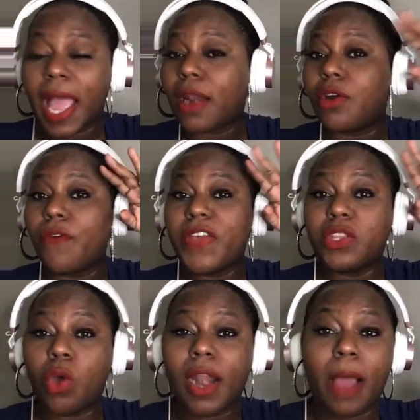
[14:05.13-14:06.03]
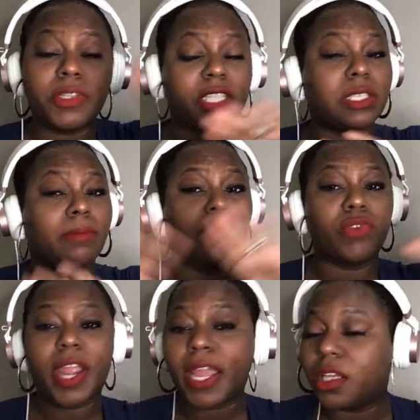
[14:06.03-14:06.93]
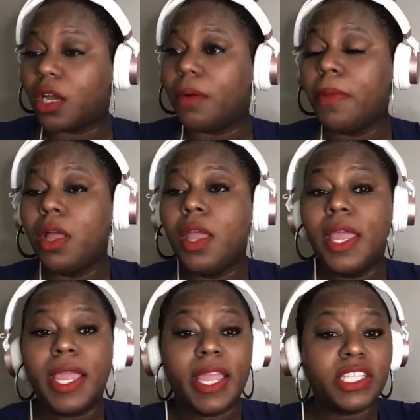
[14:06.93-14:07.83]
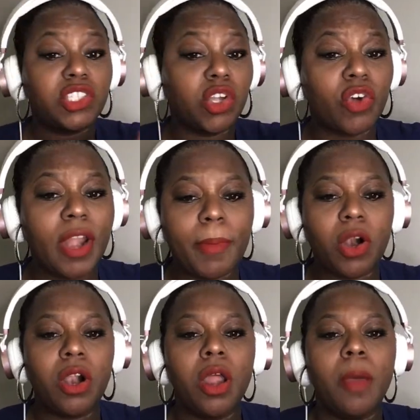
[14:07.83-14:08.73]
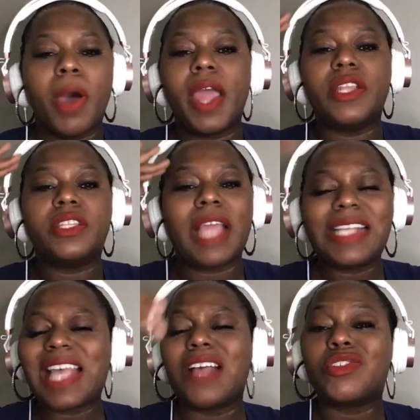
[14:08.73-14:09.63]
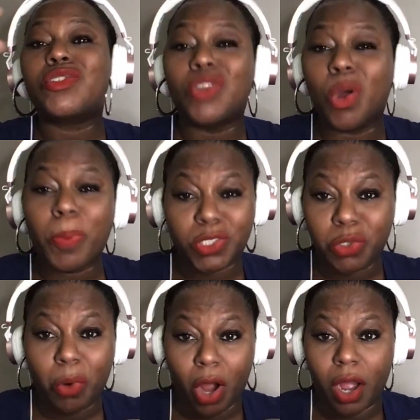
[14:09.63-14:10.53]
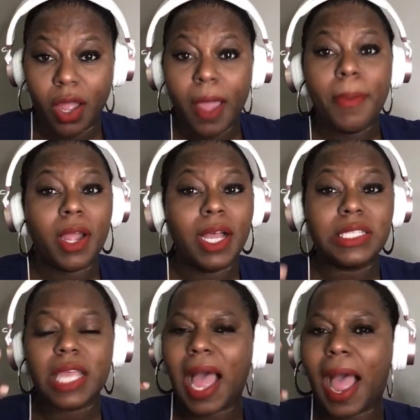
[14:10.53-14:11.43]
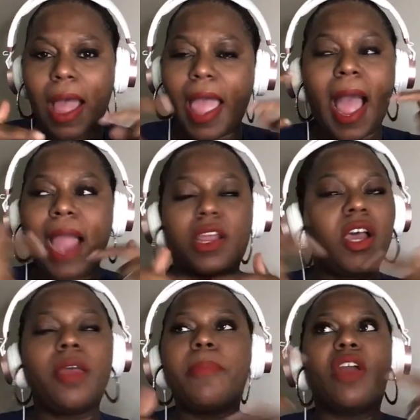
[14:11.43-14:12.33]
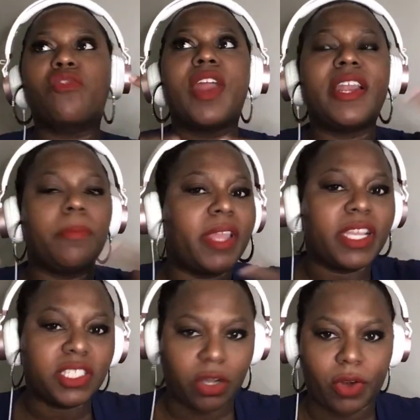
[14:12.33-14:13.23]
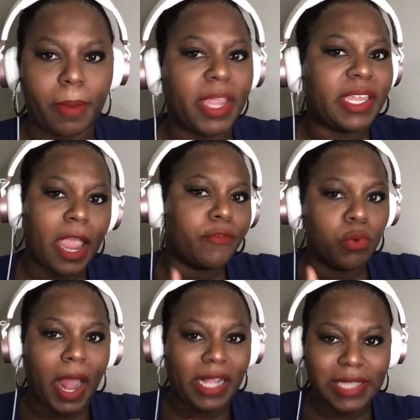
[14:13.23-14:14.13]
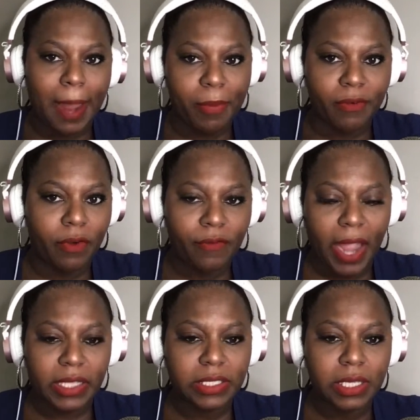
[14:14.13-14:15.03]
I don't know if he thought I was just some random Instagrammer, but that's how stupid you are. Because I couldn't be a random Instagrammer and gave you that type of advice.